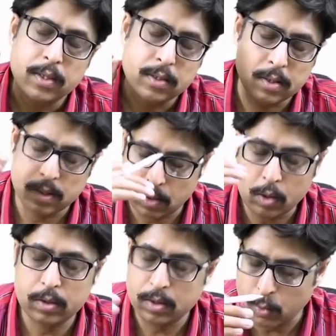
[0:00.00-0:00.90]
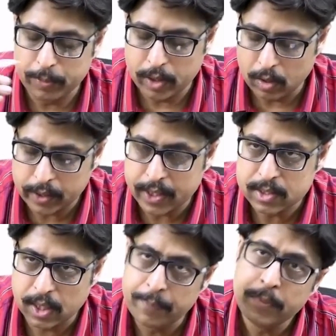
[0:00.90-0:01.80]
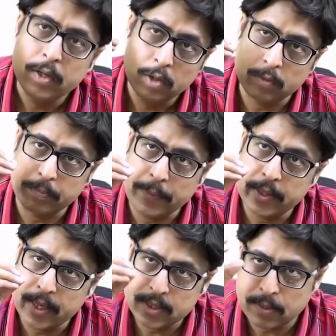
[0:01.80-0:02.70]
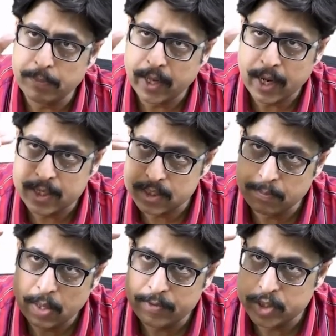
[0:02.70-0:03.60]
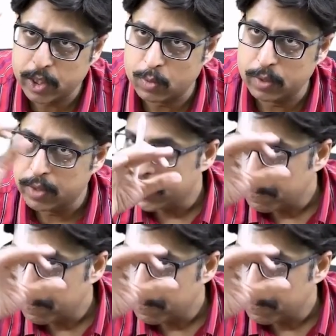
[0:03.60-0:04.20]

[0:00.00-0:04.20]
Rope did not get sleep. Now, maybe there is some mechanism by which he could